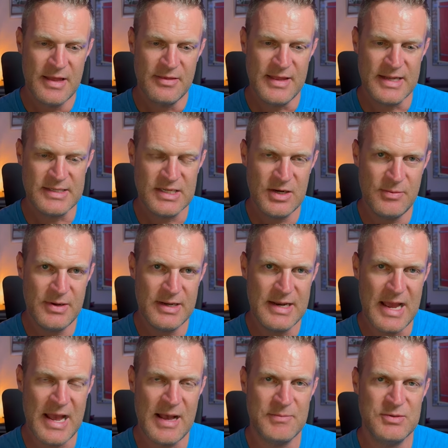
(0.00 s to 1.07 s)
that's going to be an
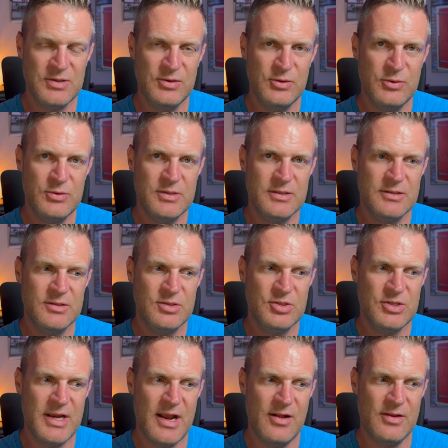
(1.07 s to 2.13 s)
absolute
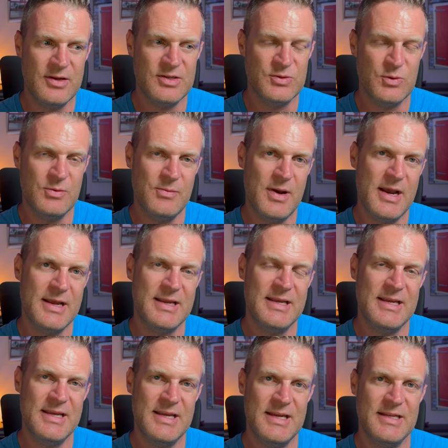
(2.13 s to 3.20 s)
challenge when my
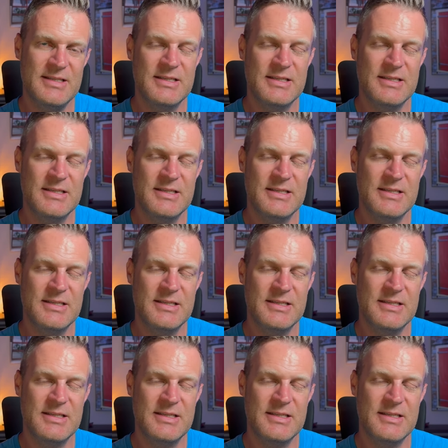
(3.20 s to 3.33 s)
kids,